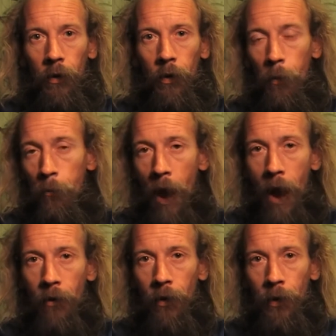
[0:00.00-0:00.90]

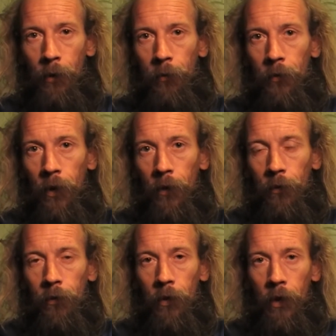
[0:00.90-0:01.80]
comparing
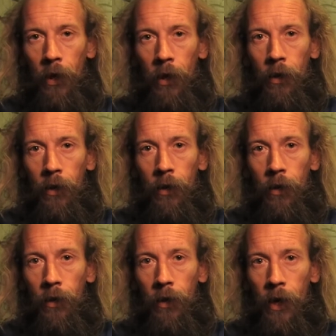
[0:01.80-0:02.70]
themselves to their
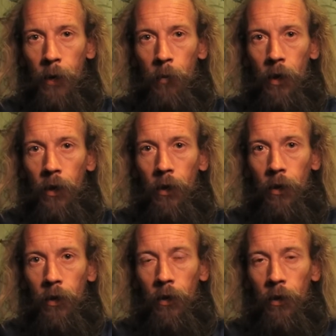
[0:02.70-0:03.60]
neighbour
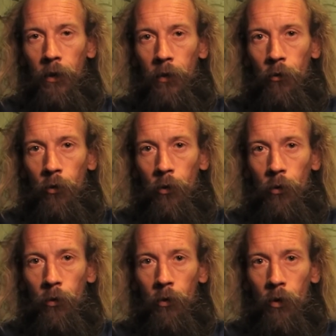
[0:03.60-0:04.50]

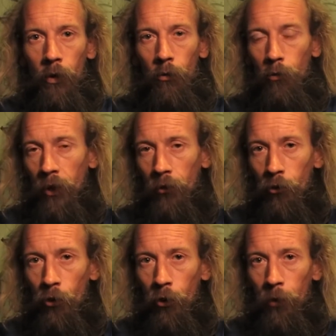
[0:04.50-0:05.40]
to
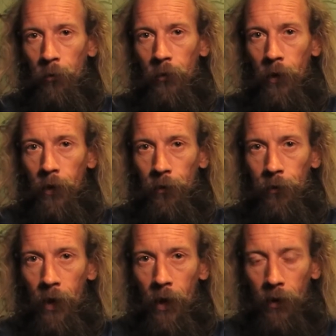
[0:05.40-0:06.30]
reassure
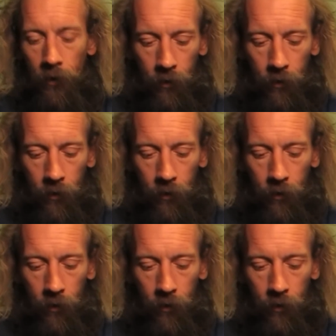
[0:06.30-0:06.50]
themselves that